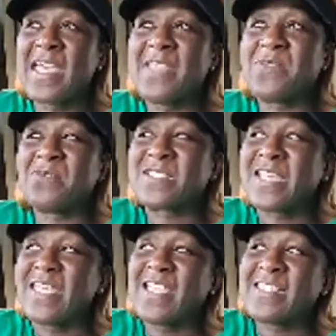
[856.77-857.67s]
and those
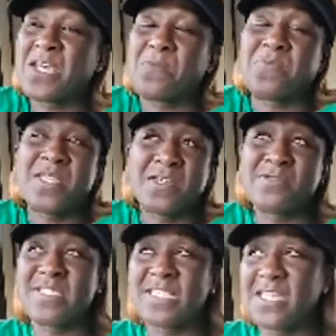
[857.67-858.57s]
things that
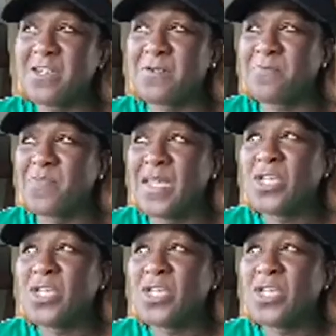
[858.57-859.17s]
appealed to him,